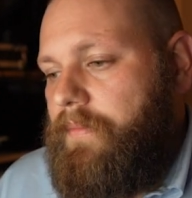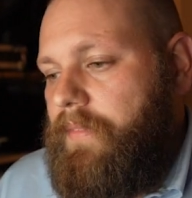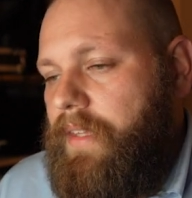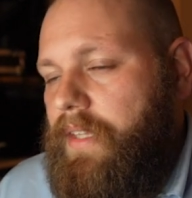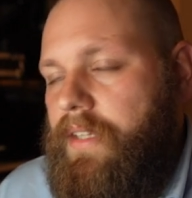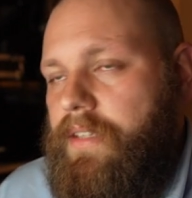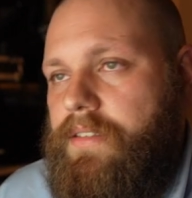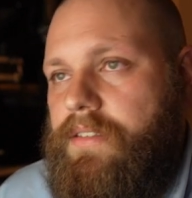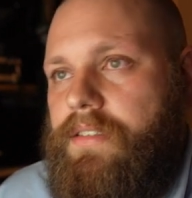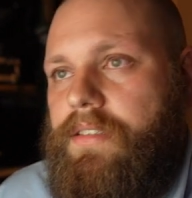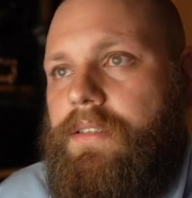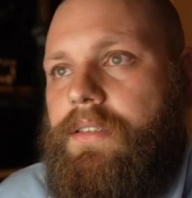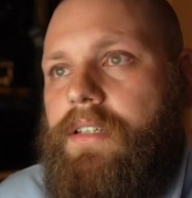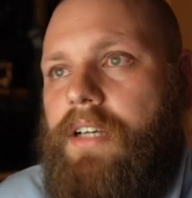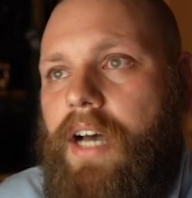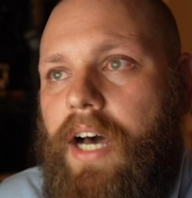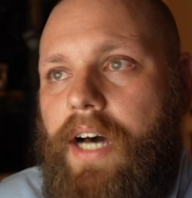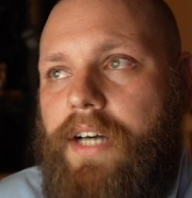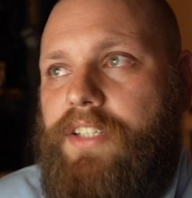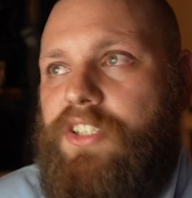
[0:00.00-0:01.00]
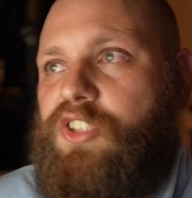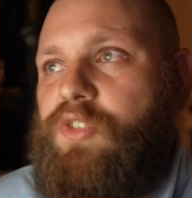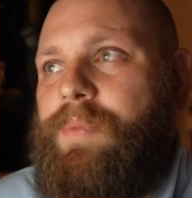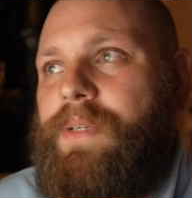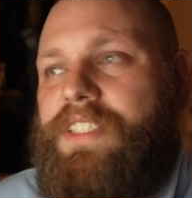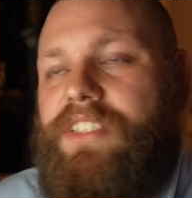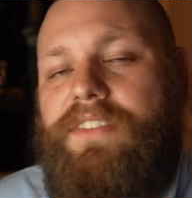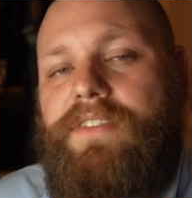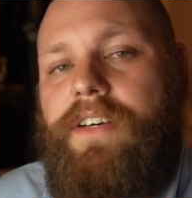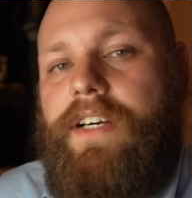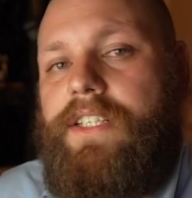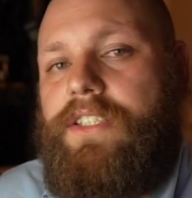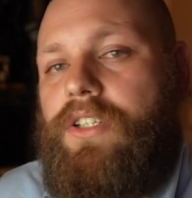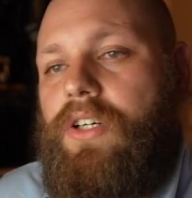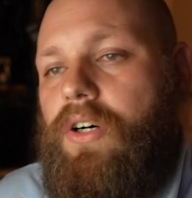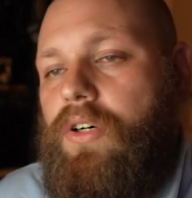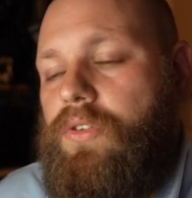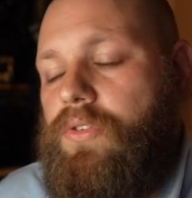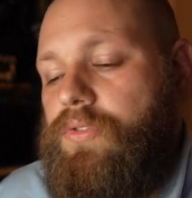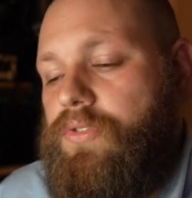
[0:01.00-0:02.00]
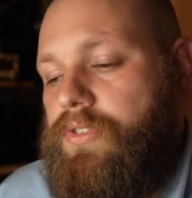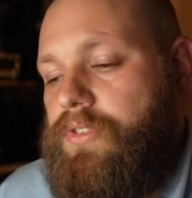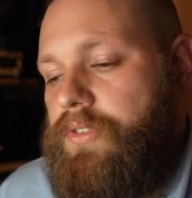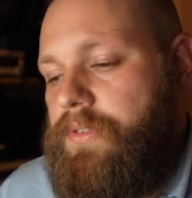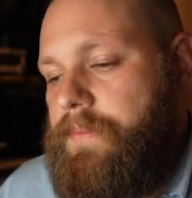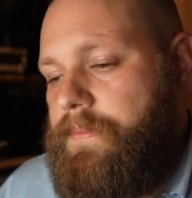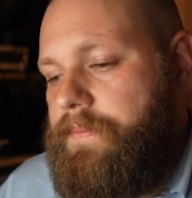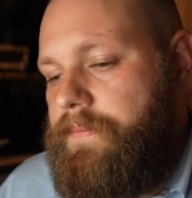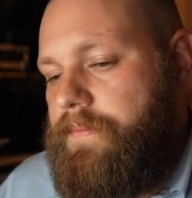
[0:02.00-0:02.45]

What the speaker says: is underspecified goals.